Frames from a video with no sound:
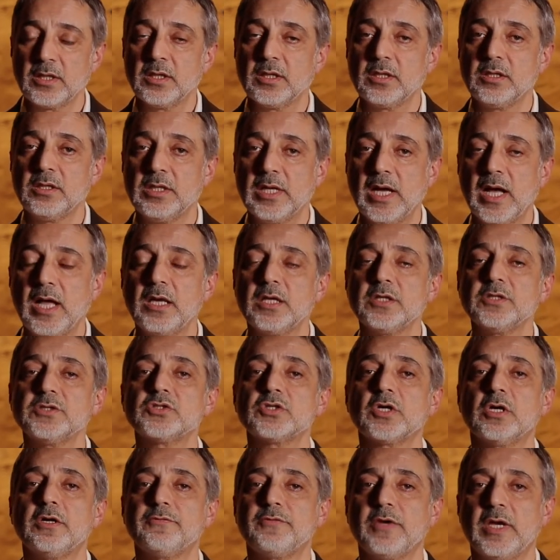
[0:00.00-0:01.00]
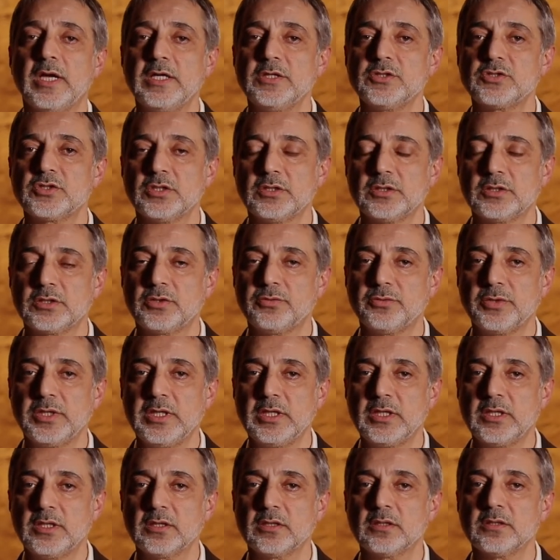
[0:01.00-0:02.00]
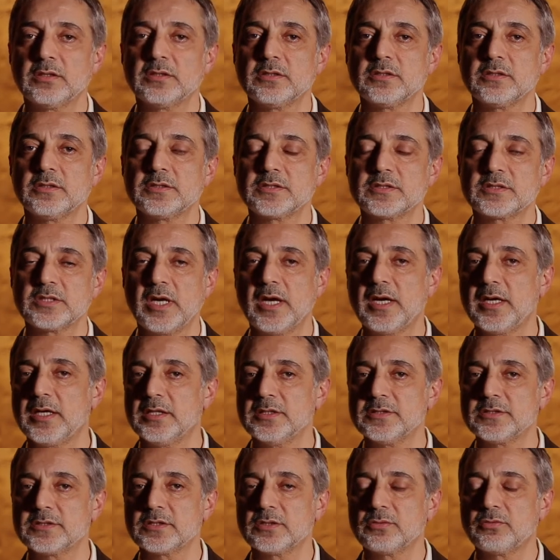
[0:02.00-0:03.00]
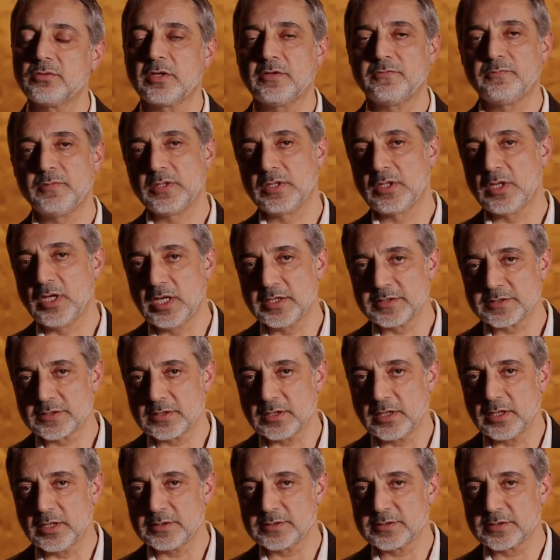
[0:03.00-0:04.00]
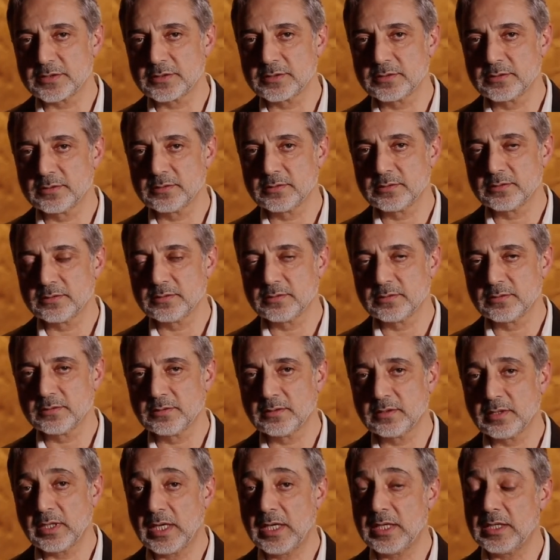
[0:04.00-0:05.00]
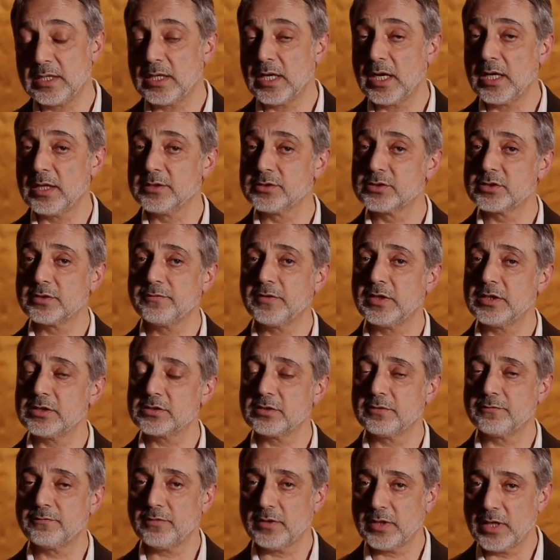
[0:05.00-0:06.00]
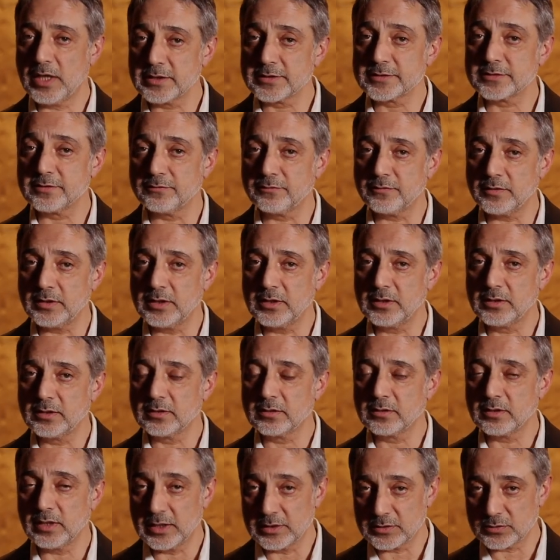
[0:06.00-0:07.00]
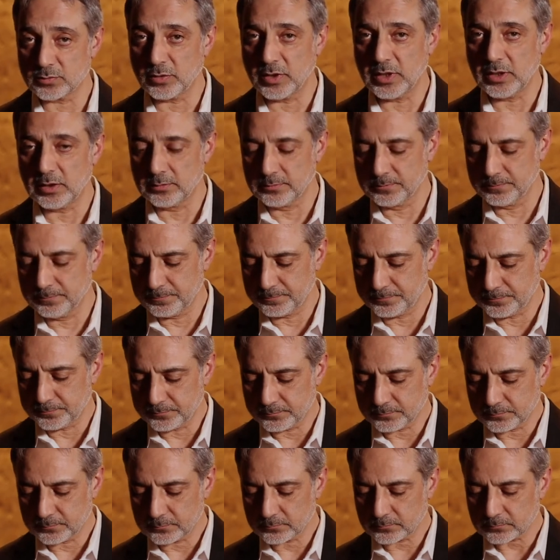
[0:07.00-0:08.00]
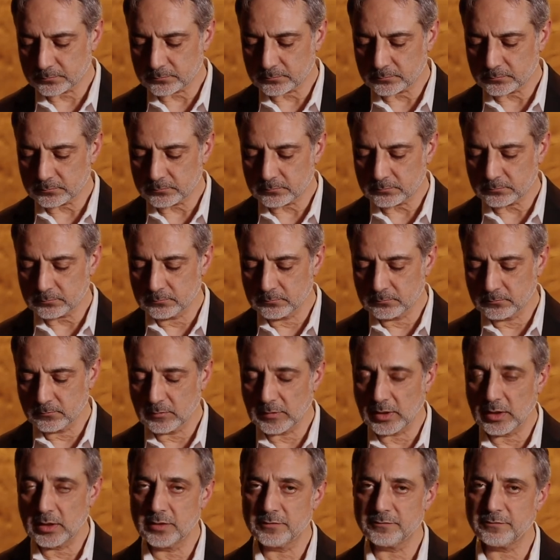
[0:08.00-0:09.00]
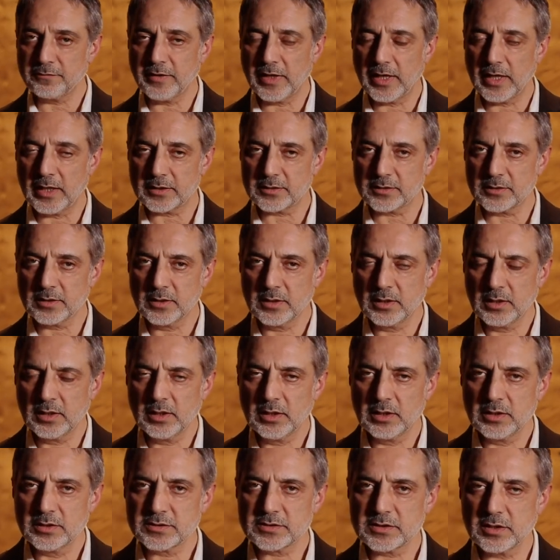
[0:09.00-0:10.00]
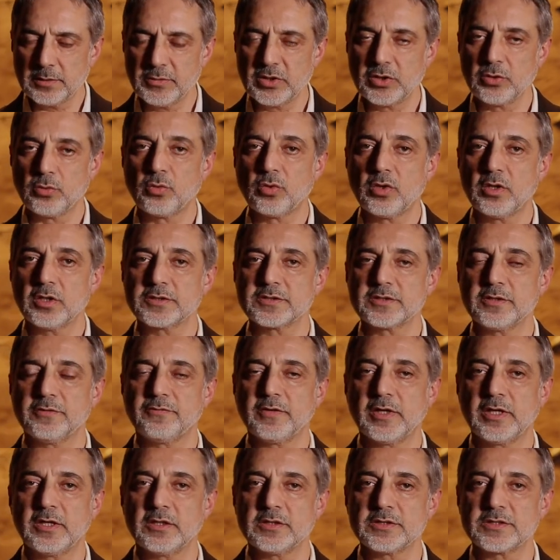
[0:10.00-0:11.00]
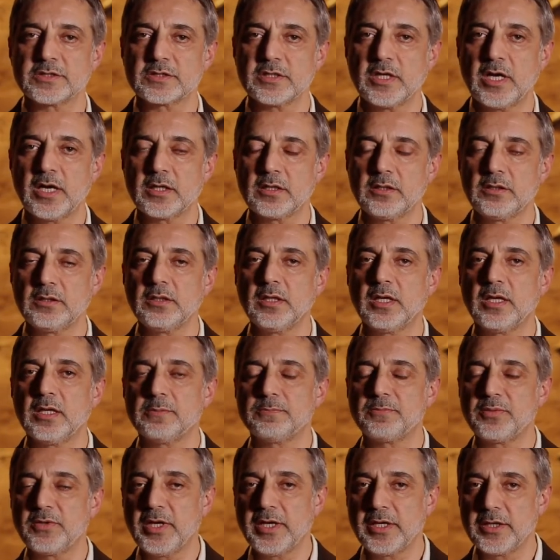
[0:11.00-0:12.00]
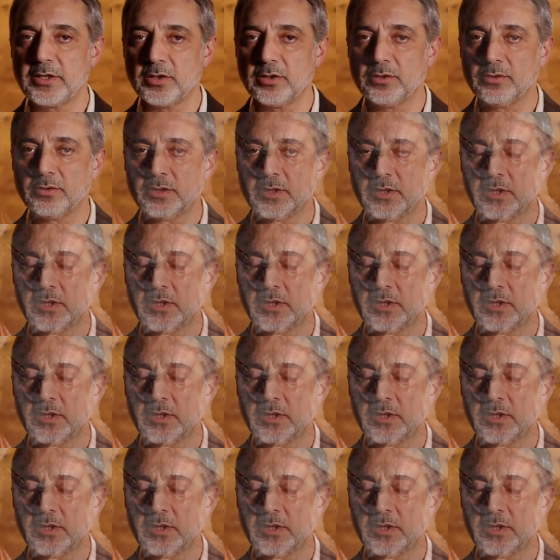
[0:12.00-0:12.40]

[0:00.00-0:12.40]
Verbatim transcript: knowledge of ancient Greek science would have been lost to us, and knowledge of ancient philosophy as well. In fact, some of the works of Aristotle and Plato